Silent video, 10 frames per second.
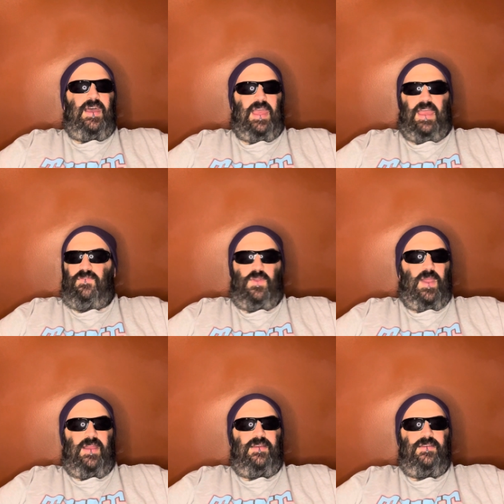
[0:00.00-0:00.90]

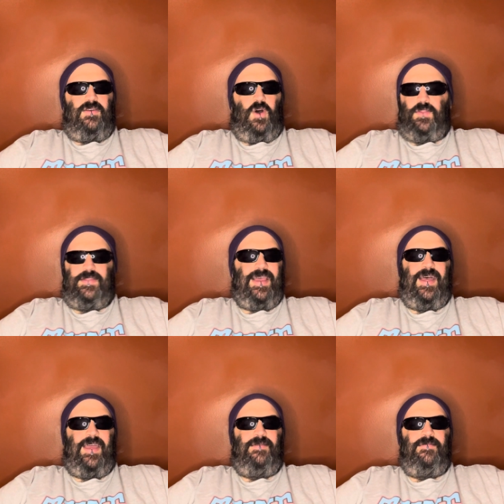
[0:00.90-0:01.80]
everywhere, all the
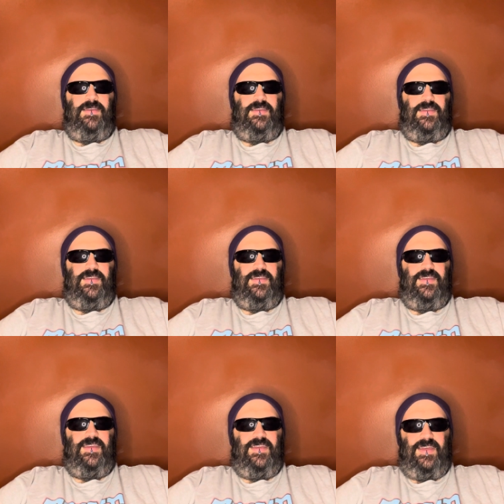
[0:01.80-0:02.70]
time.
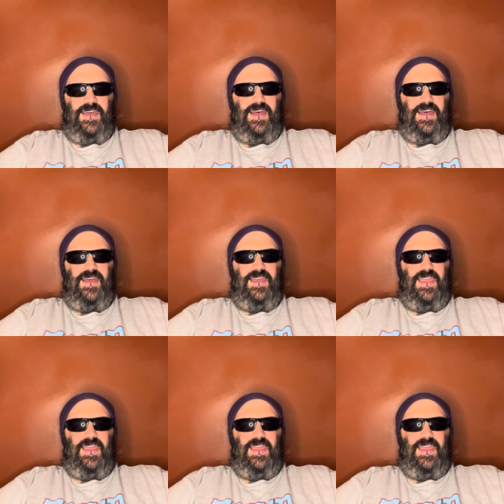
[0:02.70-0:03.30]
Uh,